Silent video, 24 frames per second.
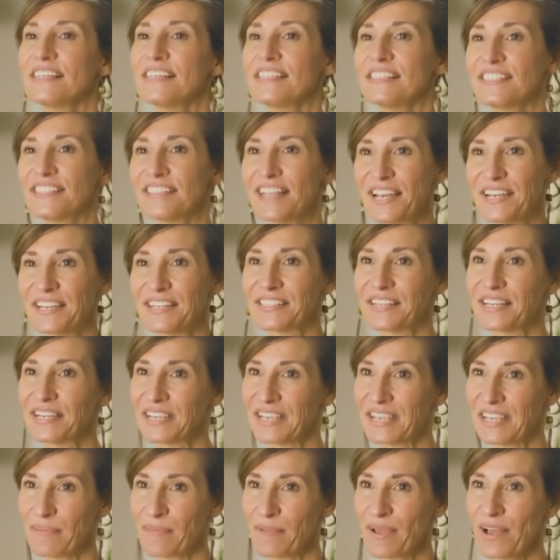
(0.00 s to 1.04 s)
send us an
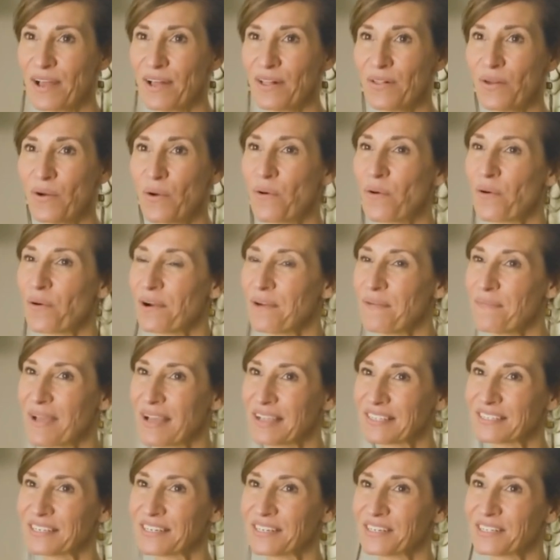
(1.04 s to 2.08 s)
email or a
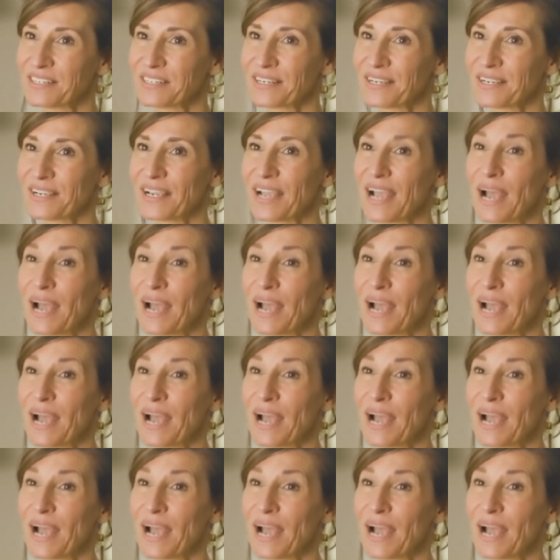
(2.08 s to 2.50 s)
message